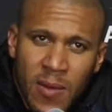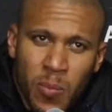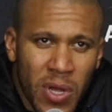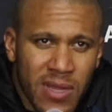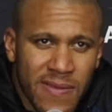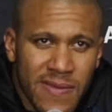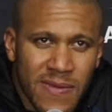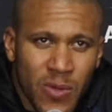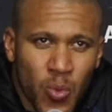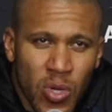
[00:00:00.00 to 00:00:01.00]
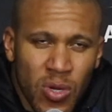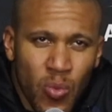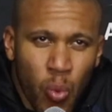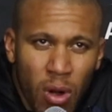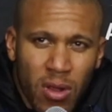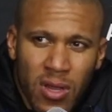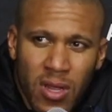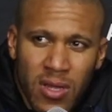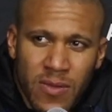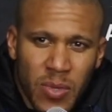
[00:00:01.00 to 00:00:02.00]
But we work a
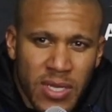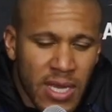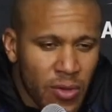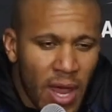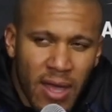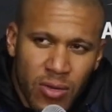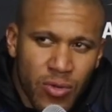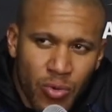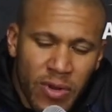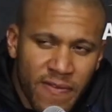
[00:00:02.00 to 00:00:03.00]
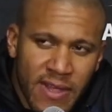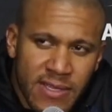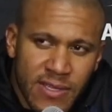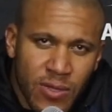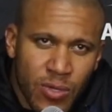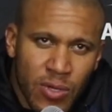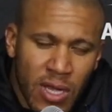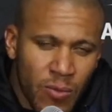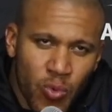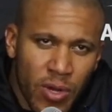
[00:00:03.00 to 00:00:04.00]
lot, but I don't have a good reflex, so
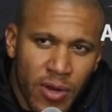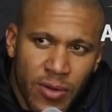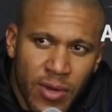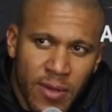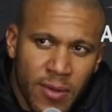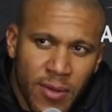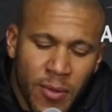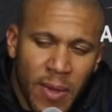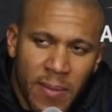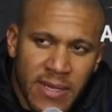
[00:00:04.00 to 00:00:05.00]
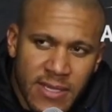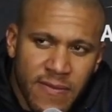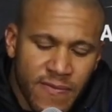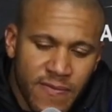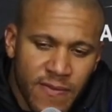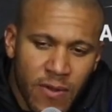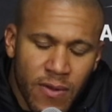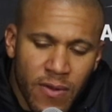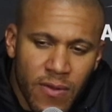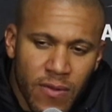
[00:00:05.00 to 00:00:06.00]
I'm really angry about myself.
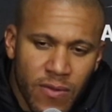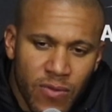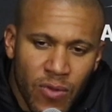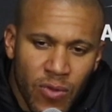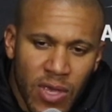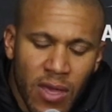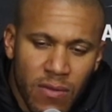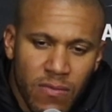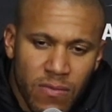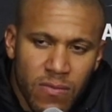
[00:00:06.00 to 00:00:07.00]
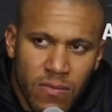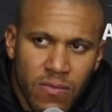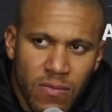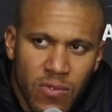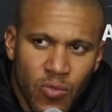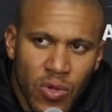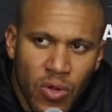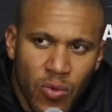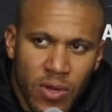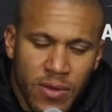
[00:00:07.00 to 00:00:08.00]
So yeah, we're
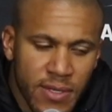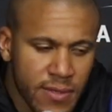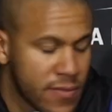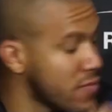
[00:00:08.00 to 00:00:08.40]
gonna work on it.